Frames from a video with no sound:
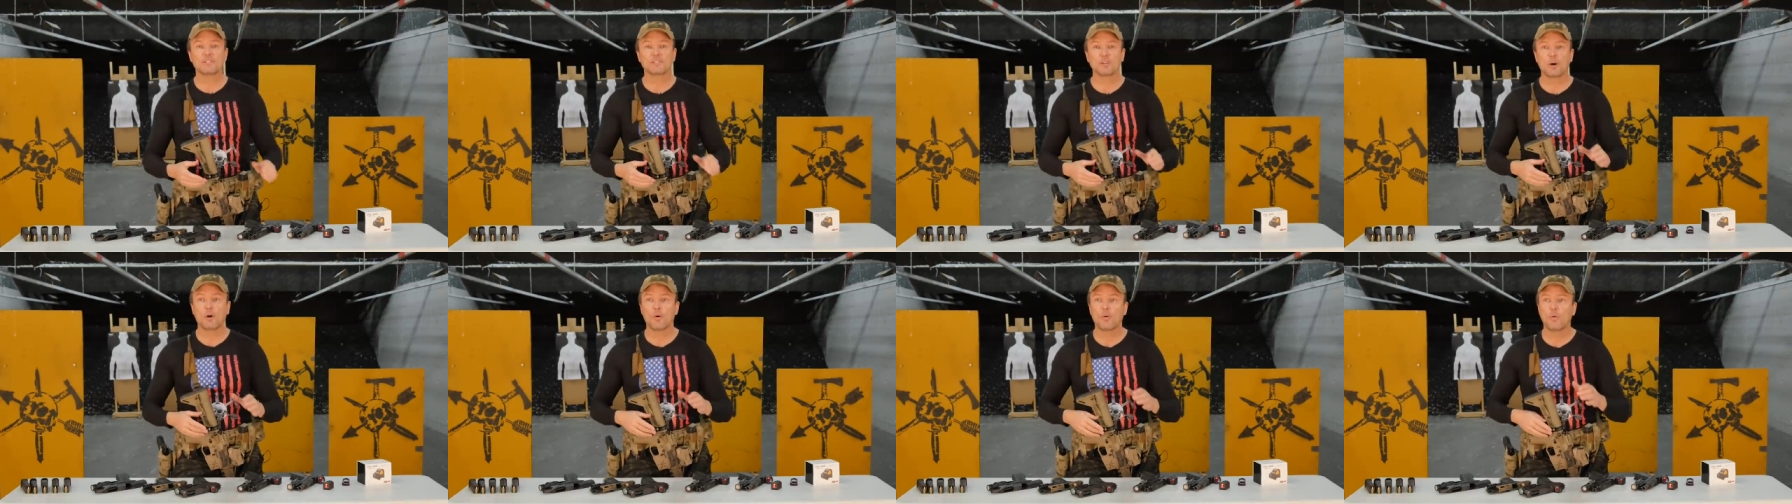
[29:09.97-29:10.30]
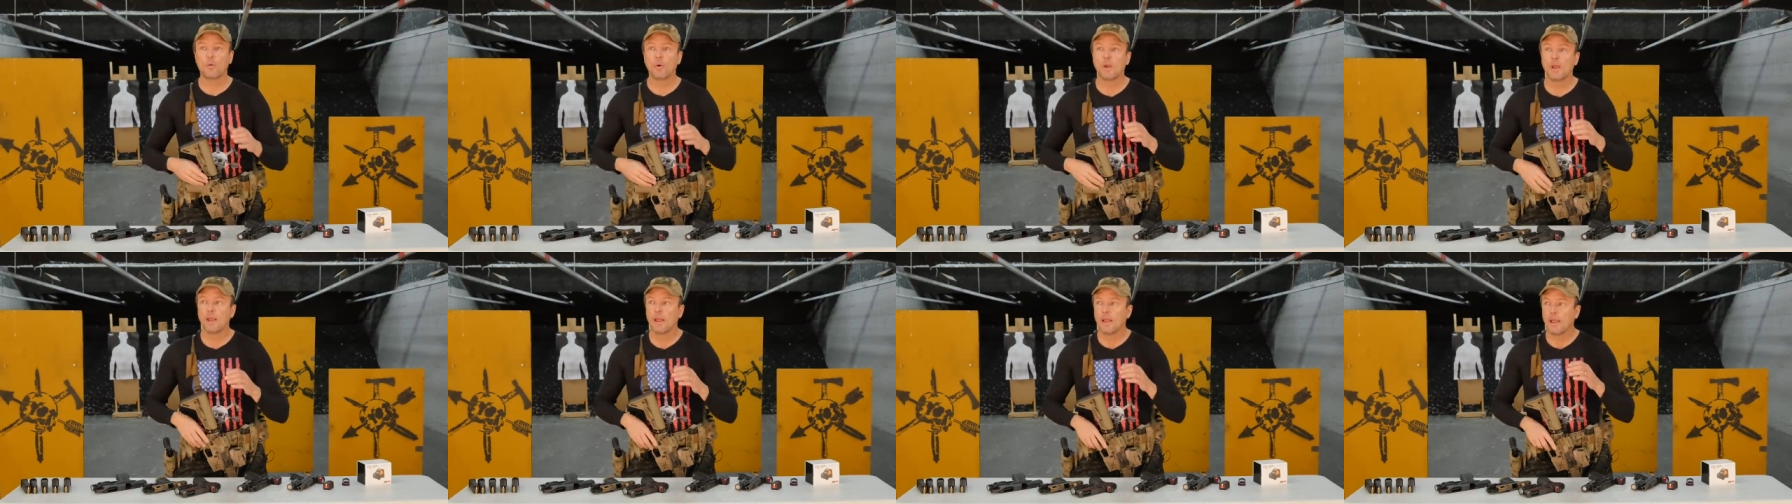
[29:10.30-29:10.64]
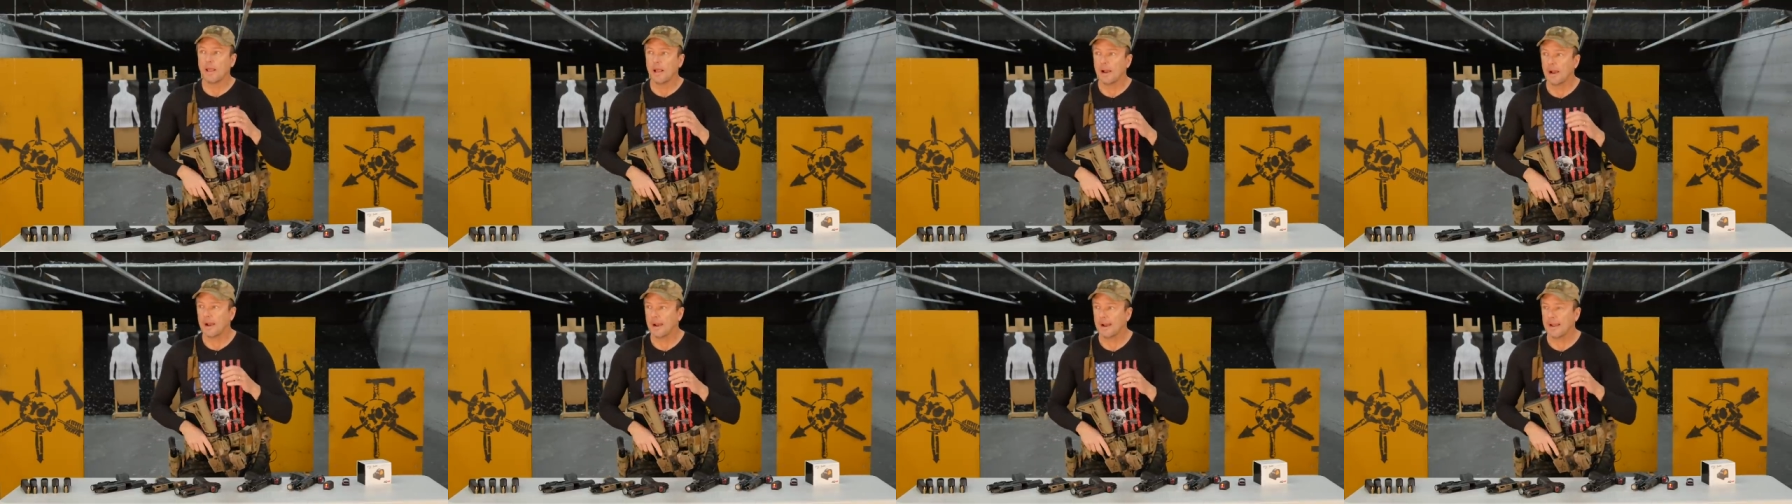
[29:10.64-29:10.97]
So,
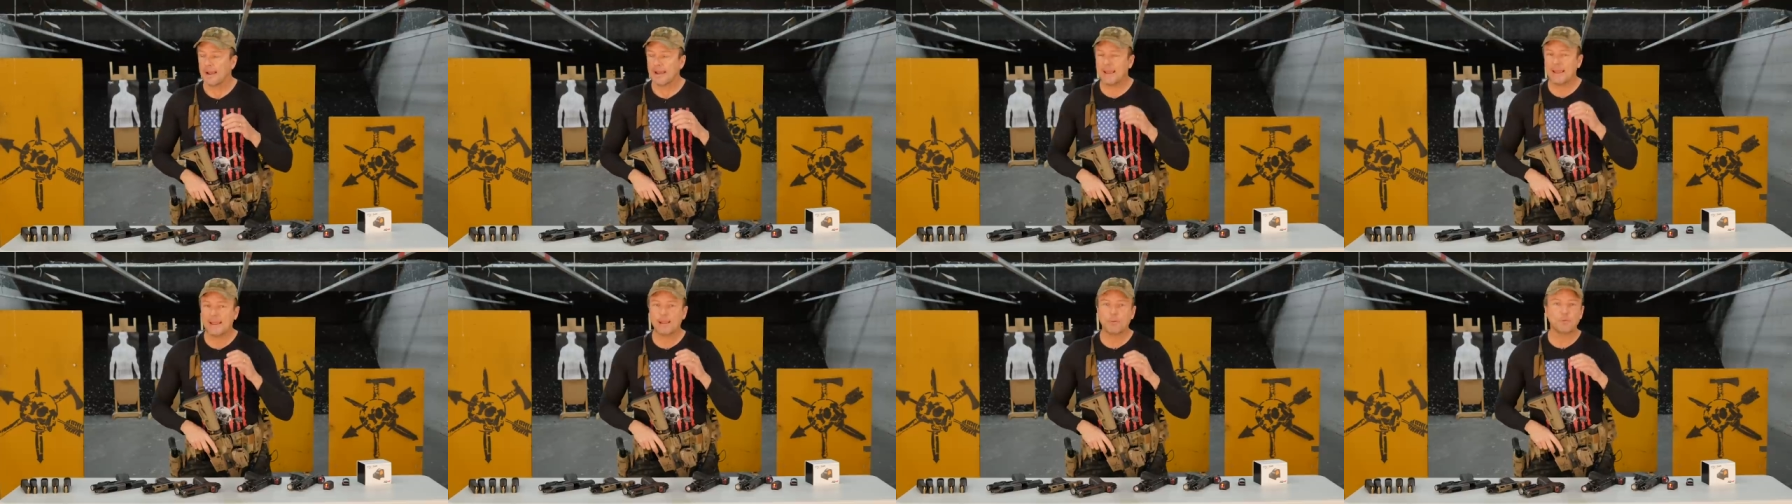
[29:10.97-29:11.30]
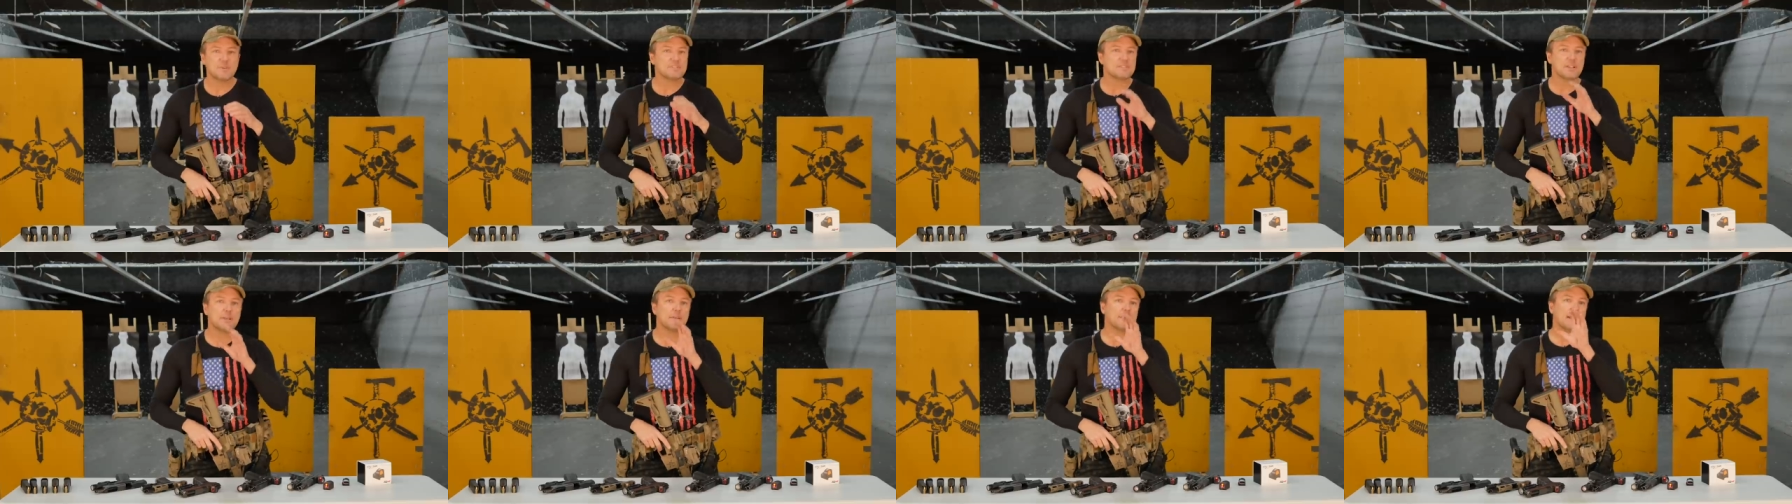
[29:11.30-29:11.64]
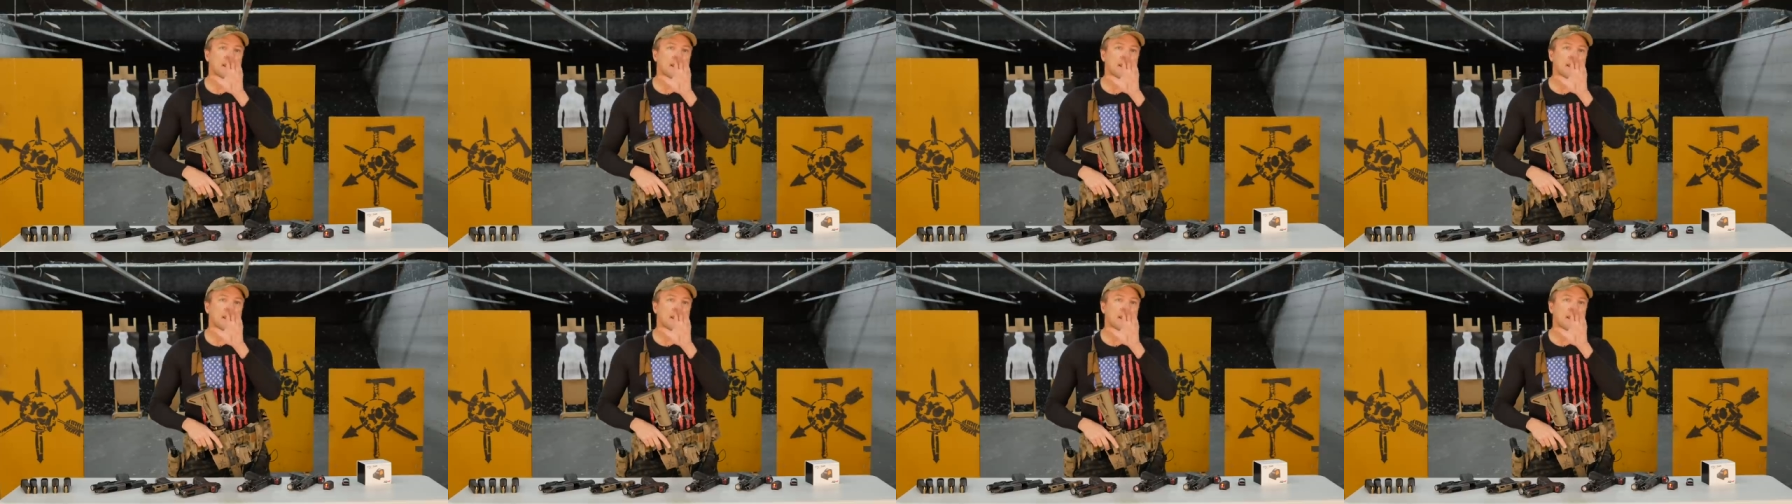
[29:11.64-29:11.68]
uh, and with the,